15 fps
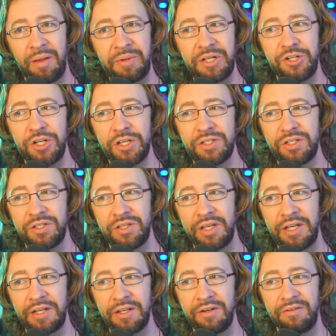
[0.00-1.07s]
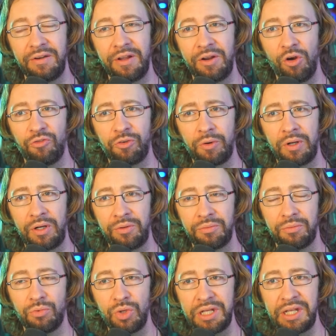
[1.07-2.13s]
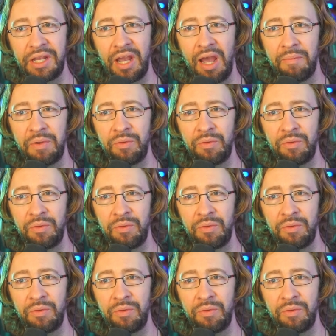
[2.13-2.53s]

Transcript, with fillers: I mean, just as like an, an overall recap,